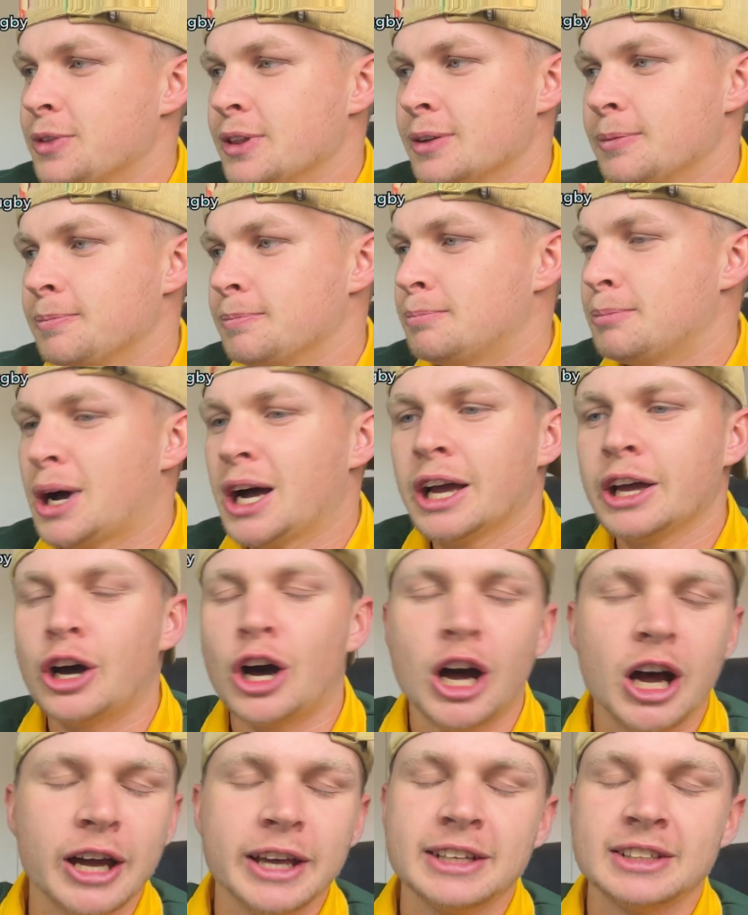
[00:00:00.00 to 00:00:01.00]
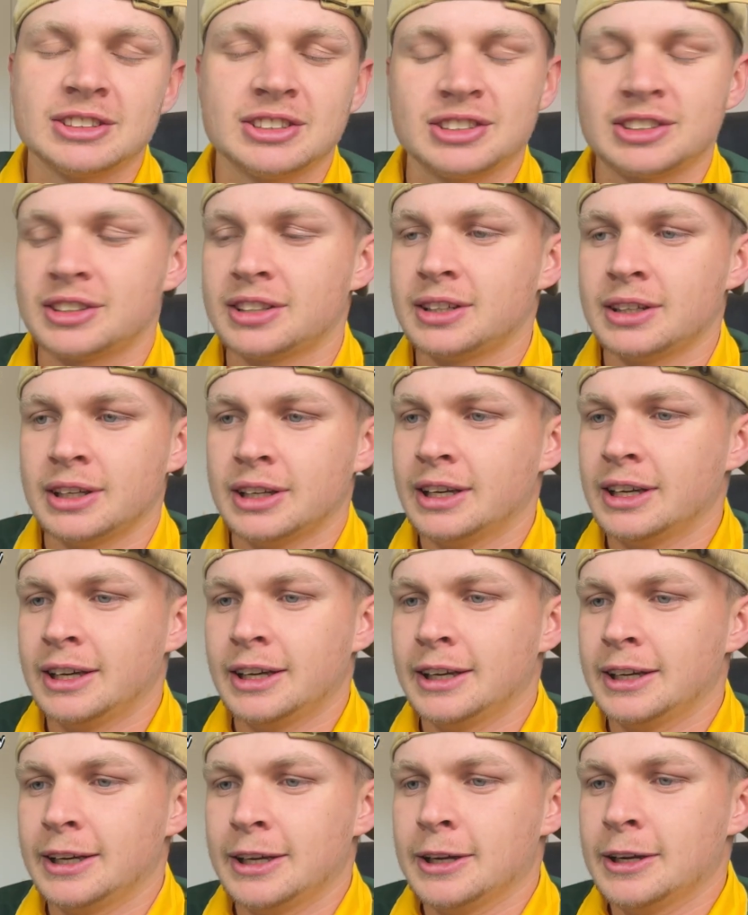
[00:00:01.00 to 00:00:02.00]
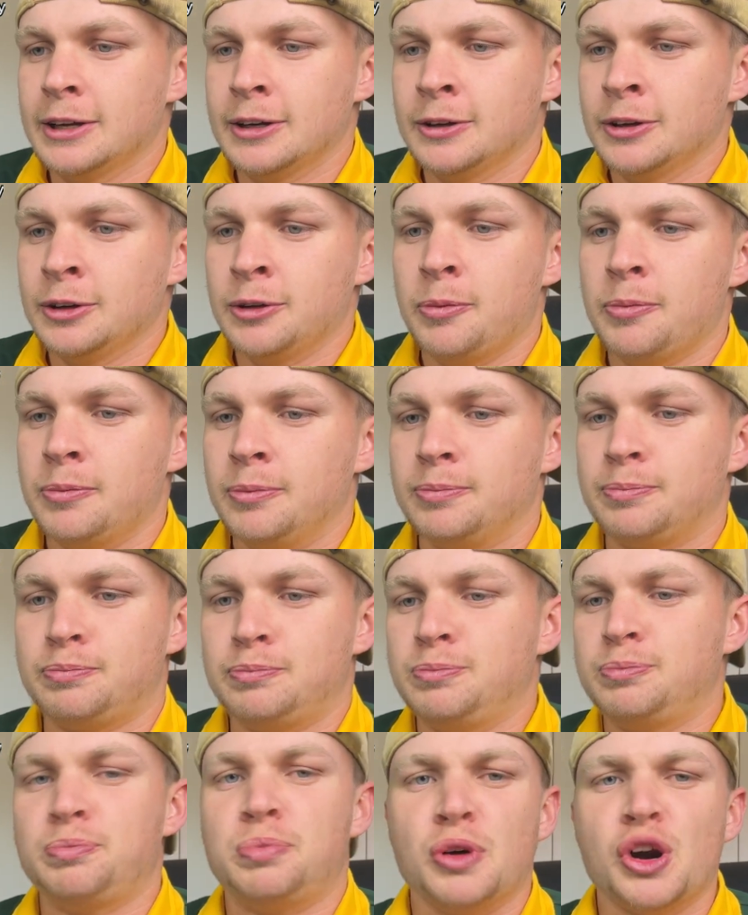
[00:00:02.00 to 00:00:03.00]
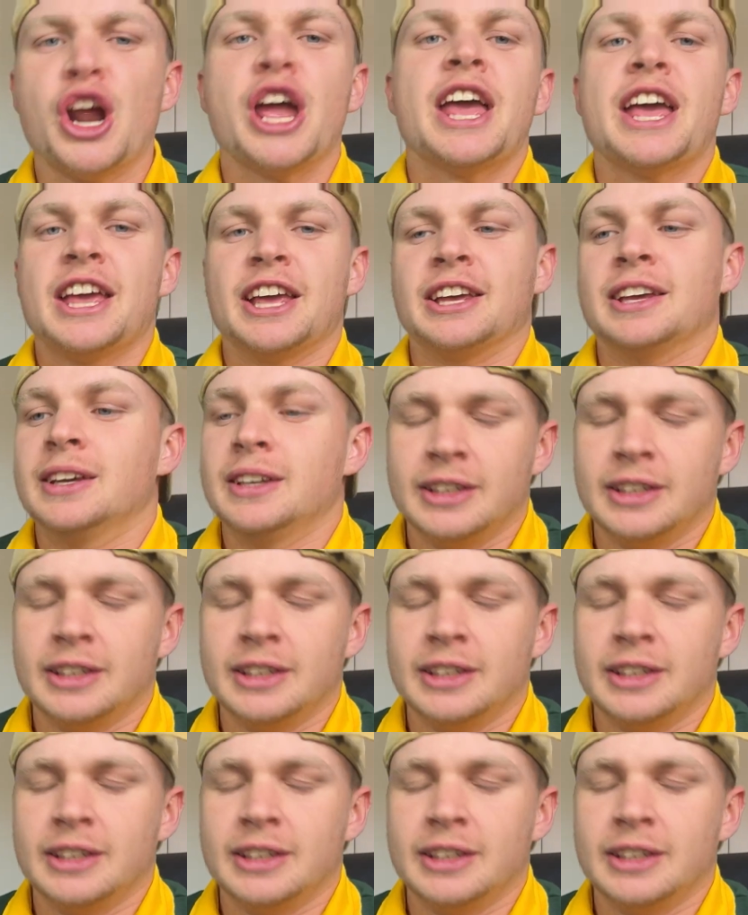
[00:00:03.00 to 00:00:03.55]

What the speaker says: My highest prayer